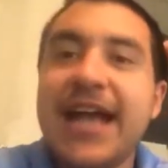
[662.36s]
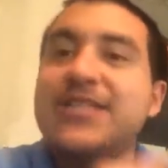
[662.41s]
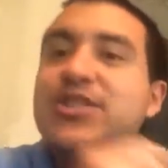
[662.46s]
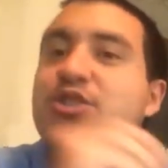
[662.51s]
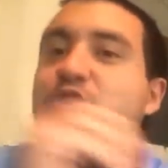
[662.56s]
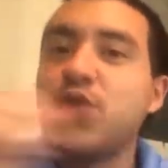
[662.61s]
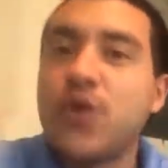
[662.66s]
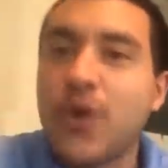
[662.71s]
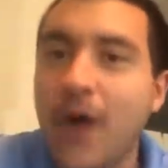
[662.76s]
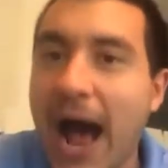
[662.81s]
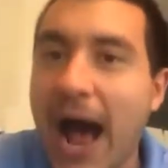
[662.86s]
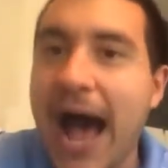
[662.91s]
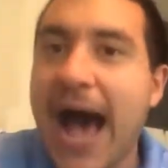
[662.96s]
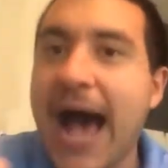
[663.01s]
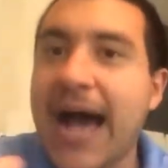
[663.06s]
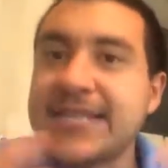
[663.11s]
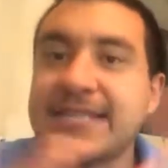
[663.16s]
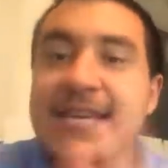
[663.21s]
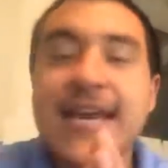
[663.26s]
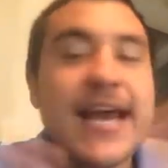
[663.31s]
it's through your
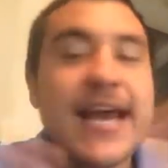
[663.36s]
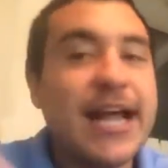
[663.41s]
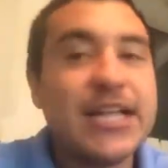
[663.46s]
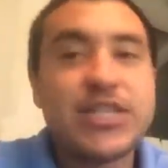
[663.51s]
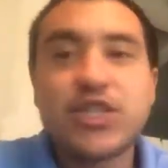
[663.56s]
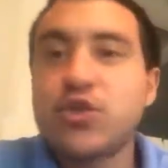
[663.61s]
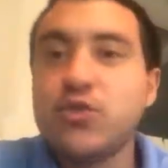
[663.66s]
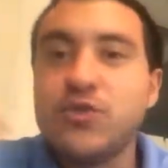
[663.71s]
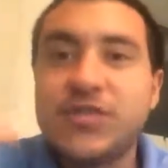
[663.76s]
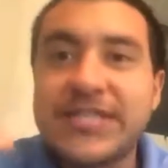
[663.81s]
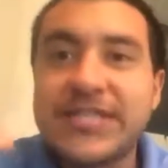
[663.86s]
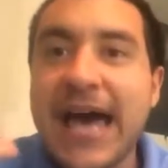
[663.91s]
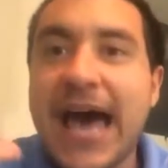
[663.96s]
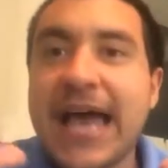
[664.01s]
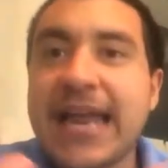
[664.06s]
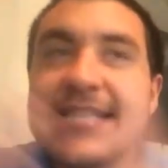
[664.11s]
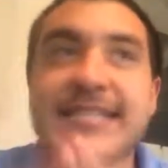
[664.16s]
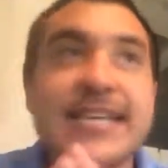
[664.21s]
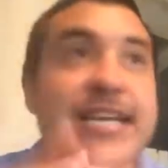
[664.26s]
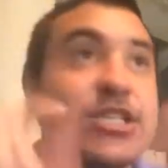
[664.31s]
eyes, it's through
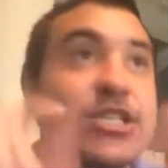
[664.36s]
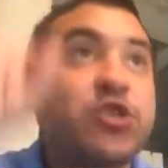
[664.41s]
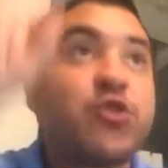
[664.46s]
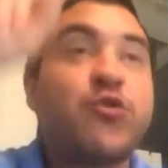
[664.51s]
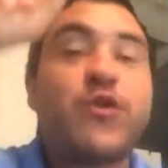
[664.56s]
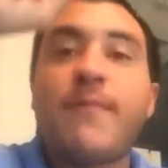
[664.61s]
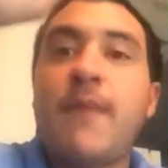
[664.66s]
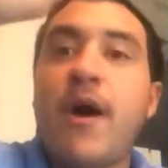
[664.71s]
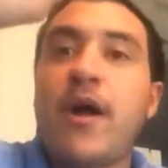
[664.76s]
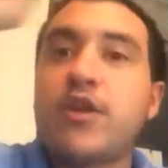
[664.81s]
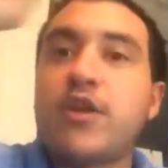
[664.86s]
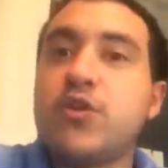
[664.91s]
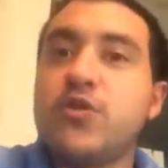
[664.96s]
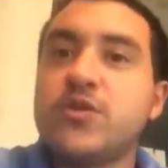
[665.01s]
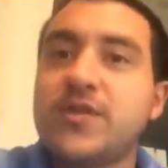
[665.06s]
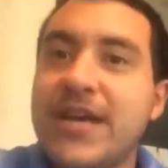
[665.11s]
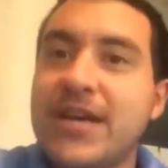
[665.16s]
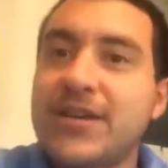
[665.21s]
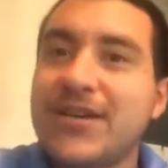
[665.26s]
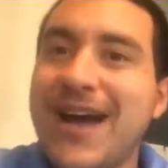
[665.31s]
silence, it's through the
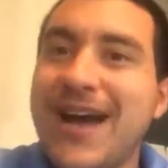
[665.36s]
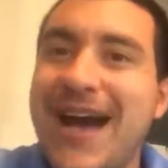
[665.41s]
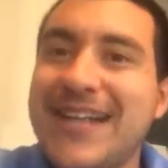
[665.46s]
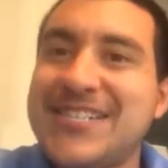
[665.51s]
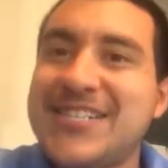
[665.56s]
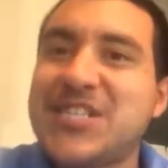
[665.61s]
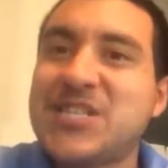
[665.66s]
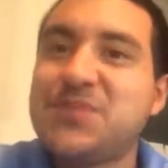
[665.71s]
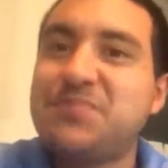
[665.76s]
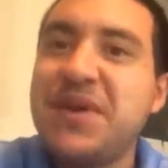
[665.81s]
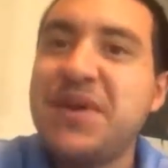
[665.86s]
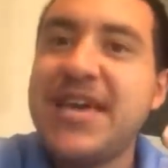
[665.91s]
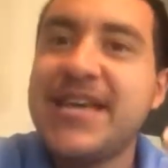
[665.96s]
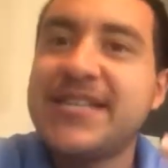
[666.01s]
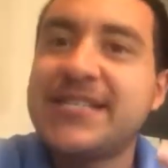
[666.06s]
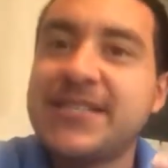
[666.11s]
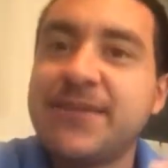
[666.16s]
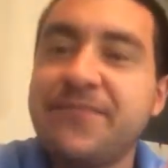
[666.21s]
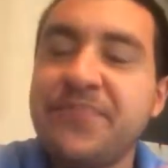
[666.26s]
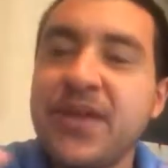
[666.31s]
molecules in the air. God
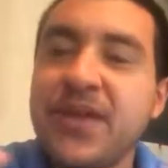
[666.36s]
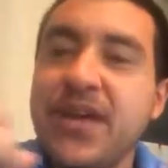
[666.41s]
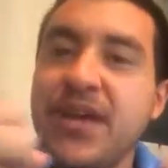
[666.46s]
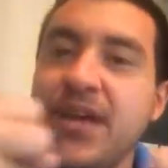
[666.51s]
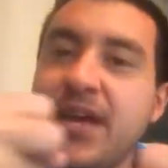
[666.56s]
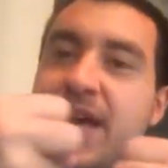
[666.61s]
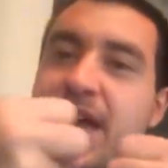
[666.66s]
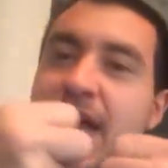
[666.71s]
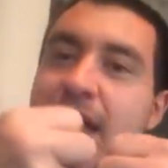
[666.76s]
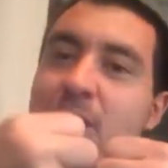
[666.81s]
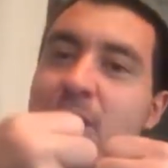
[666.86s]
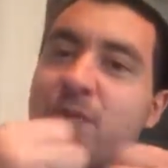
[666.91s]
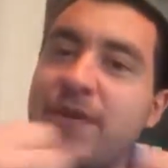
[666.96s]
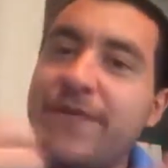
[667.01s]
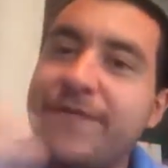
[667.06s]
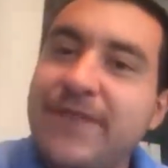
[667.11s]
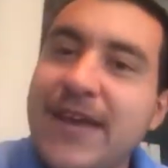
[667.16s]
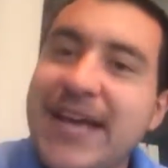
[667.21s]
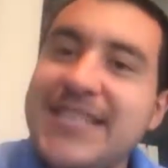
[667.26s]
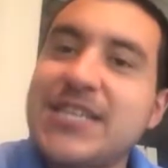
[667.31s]
speaks and
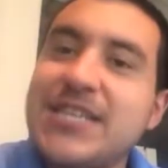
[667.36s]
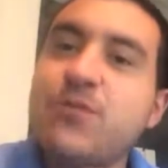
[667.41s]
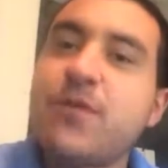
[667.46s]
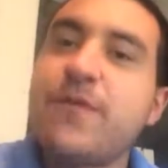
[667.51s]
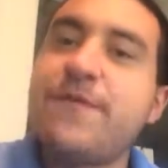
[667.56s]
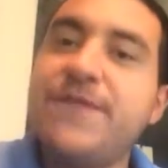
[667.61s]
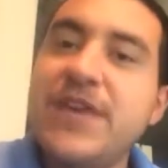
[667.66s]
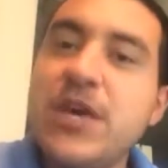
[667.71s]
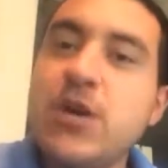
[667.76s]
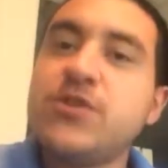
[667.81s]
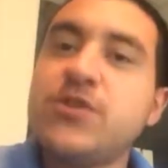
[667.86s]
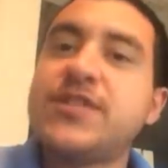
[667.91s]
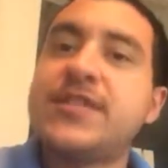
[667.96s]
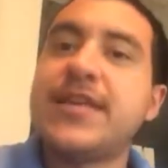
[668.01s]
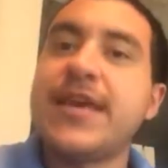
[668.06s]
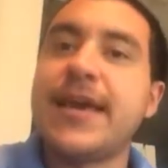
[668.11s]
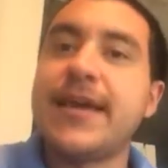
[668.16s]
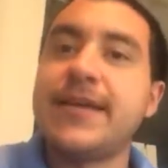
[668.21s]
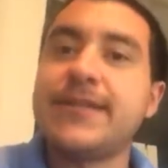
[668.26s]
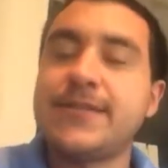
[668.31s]
reflects and reveals
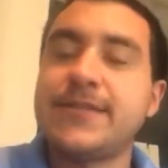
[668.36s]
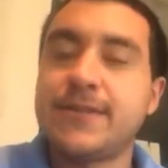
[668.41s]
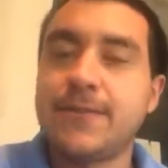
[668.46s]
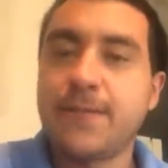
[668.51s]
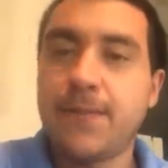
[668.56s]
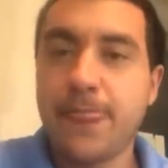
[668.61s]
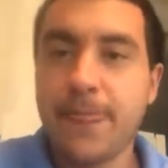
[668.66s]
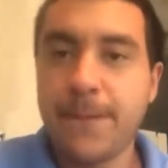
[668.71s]
things.